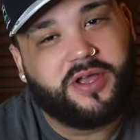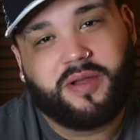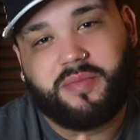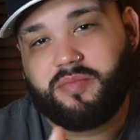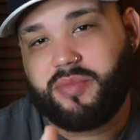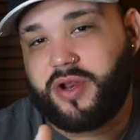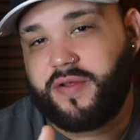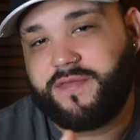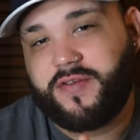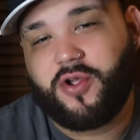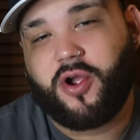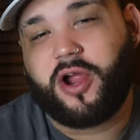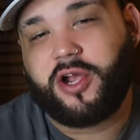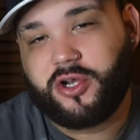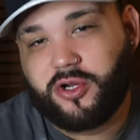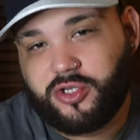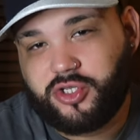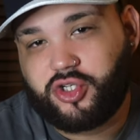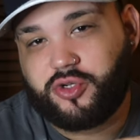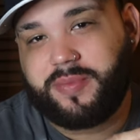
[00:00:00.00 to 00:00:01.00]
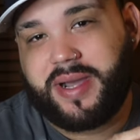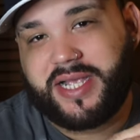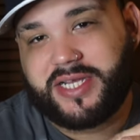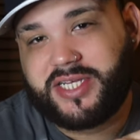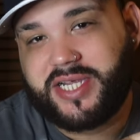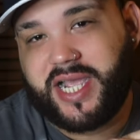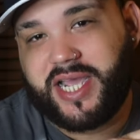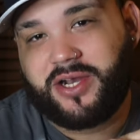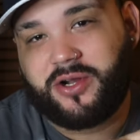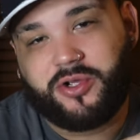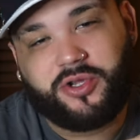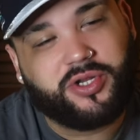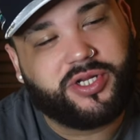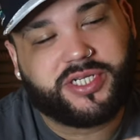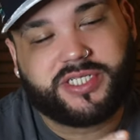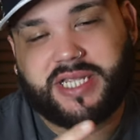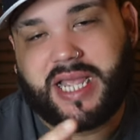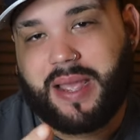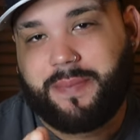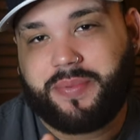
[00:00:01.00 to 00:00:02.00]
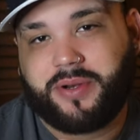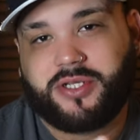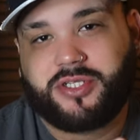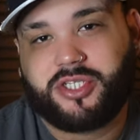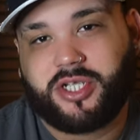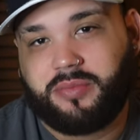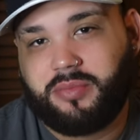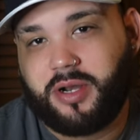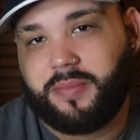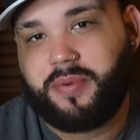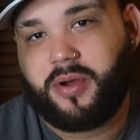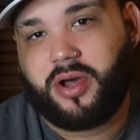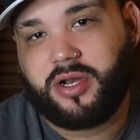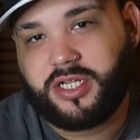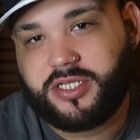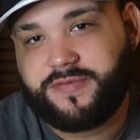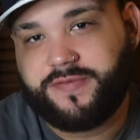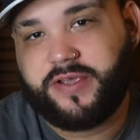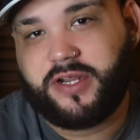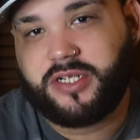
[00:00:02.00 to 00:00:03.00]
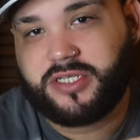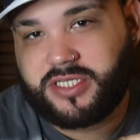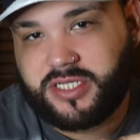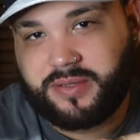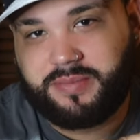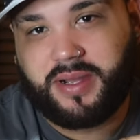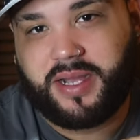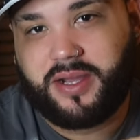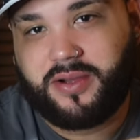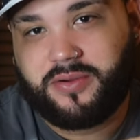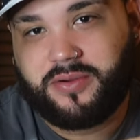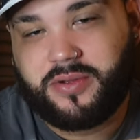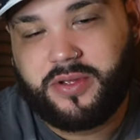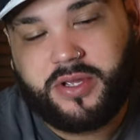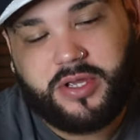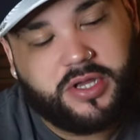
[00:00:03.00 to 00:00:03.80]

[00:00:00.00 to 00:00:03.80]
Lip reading: But if you are new to my channel, you just happen to stumble upon this video somehow,